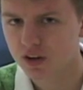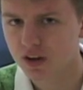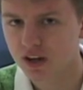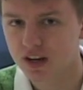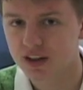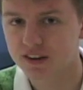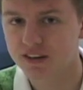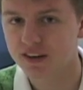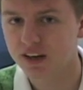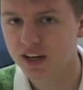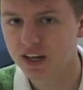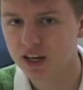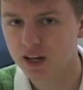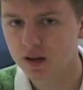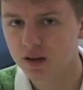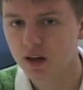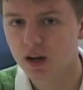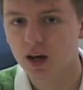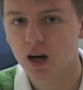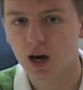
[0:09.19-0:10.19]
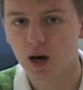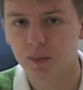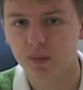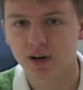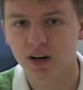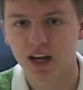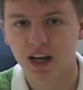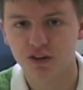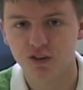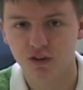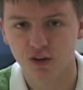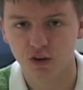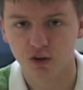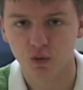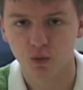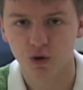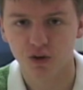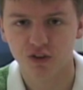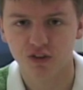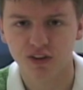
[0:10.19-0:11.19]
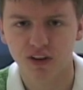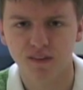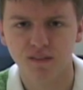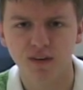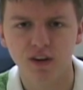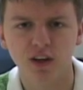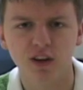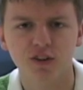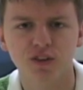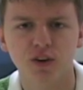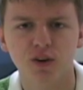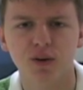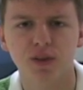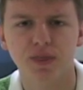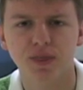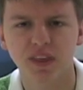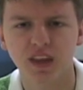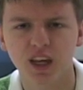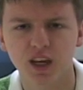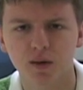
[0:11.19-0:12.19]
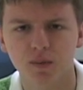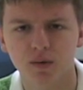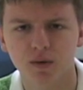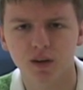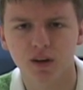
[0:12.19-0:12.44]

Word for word: and today I'm going to answer those questions that fit a certain theme,